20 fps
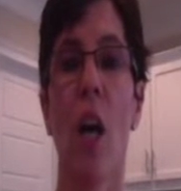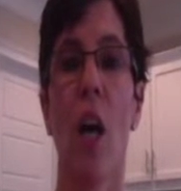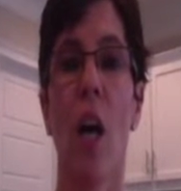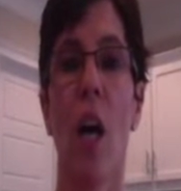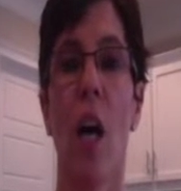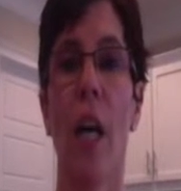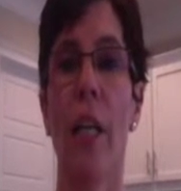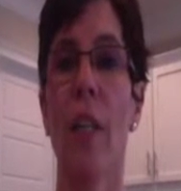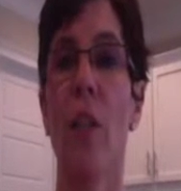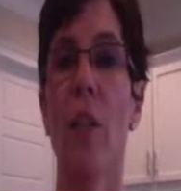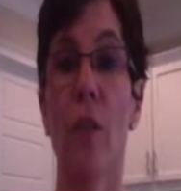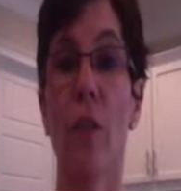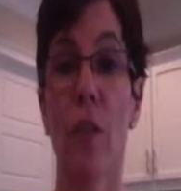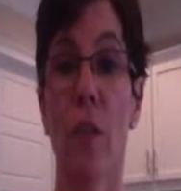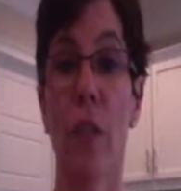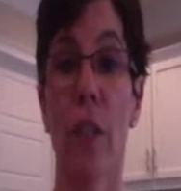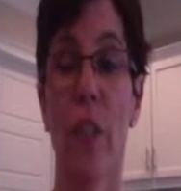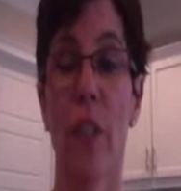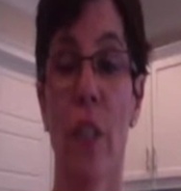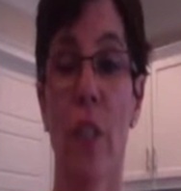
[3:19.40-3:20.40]
I looked for
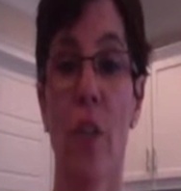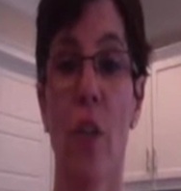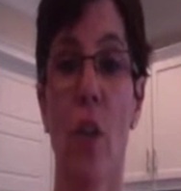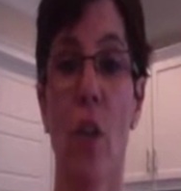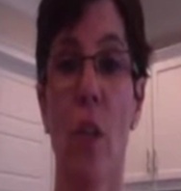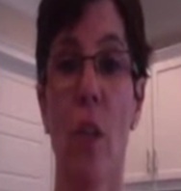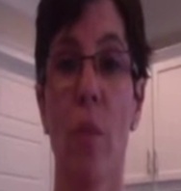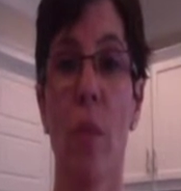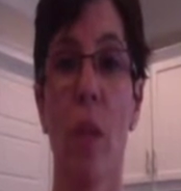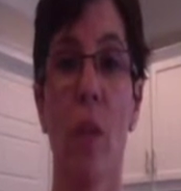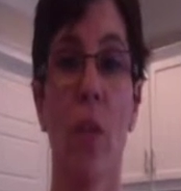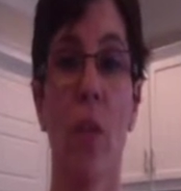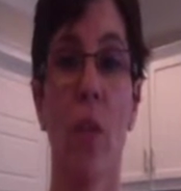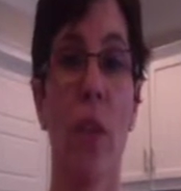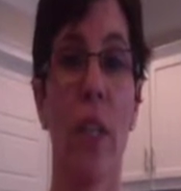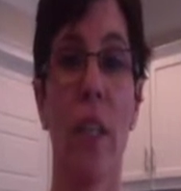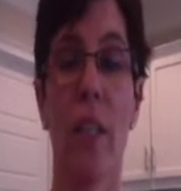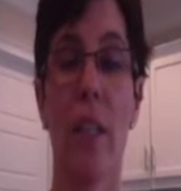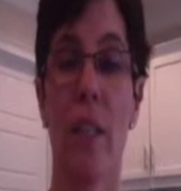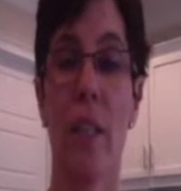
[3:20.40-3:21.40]
it this time
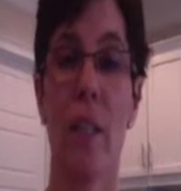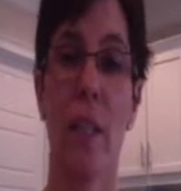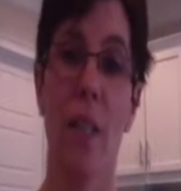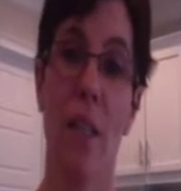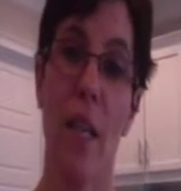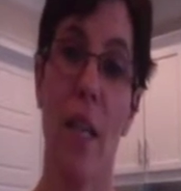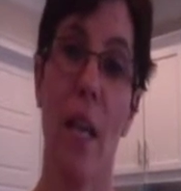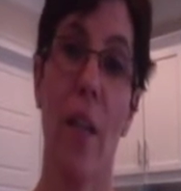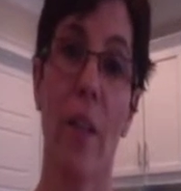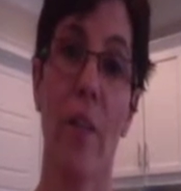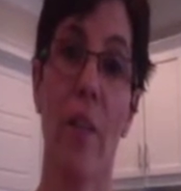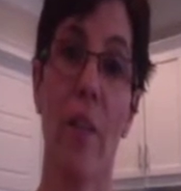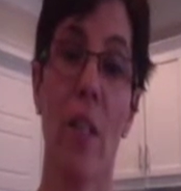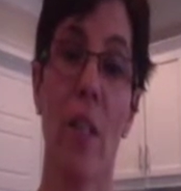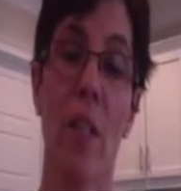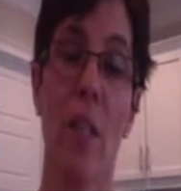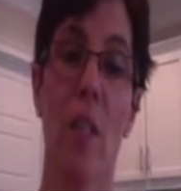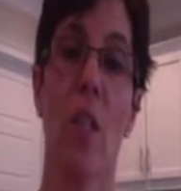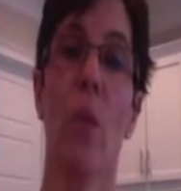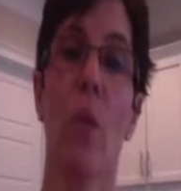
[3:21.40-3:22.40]
already. It's out of
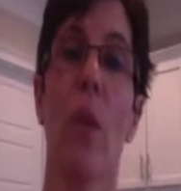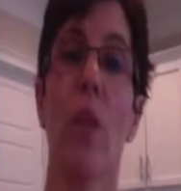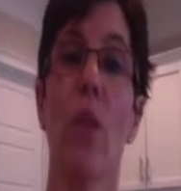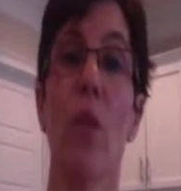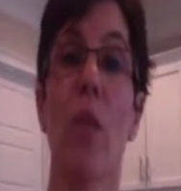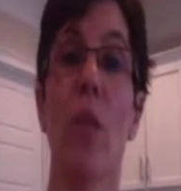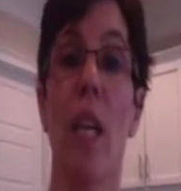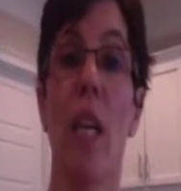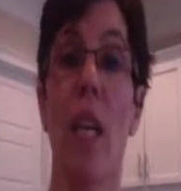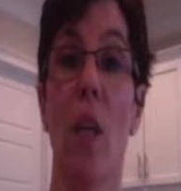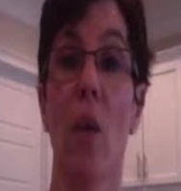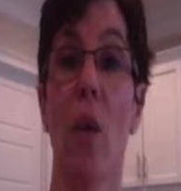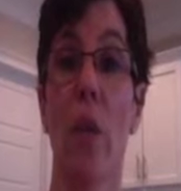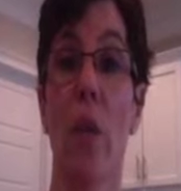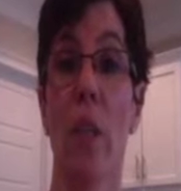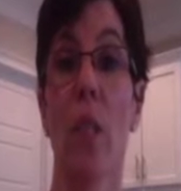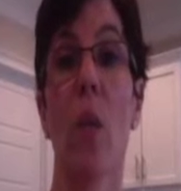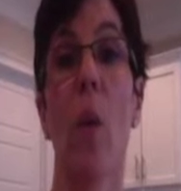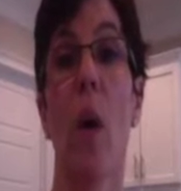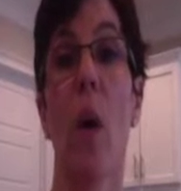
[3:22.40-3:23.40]
season. So I used an
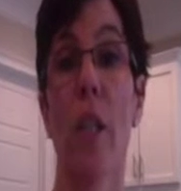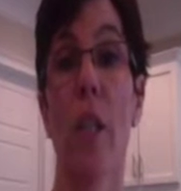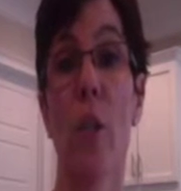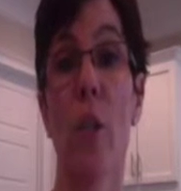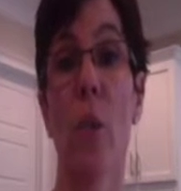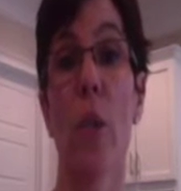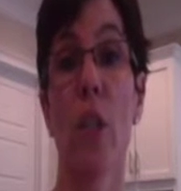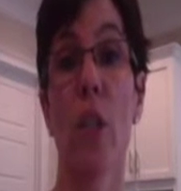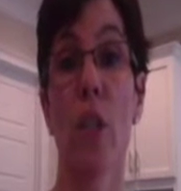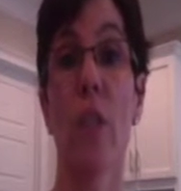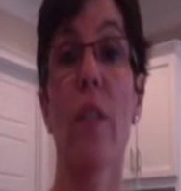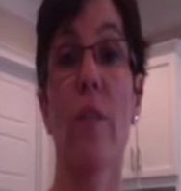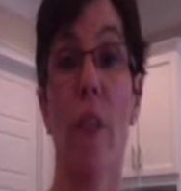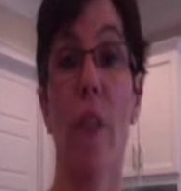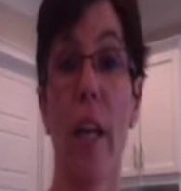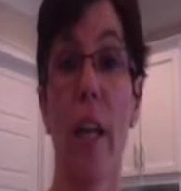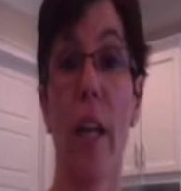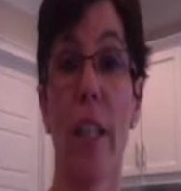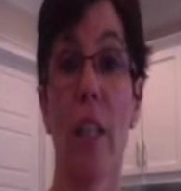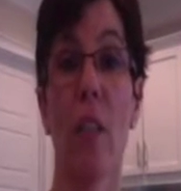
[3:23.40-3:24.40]
acorn squash, which is
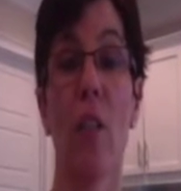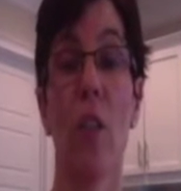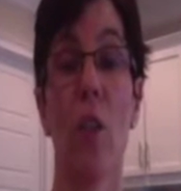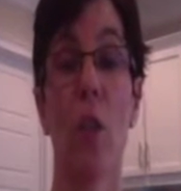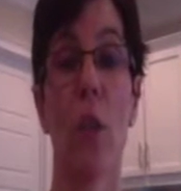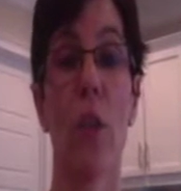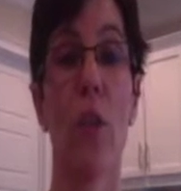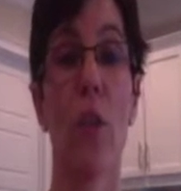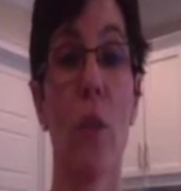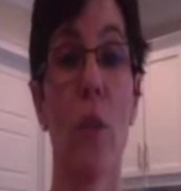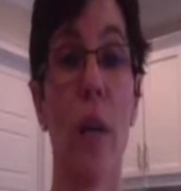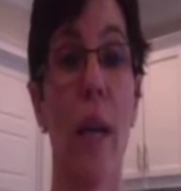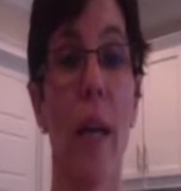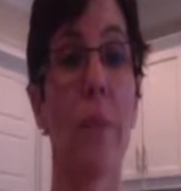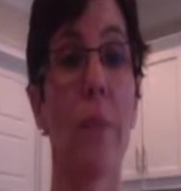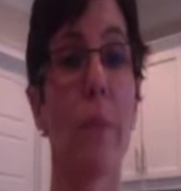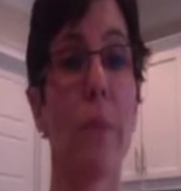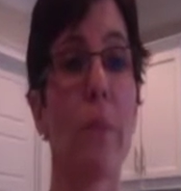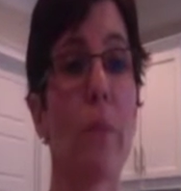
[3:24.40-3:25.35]
fine. You can do that.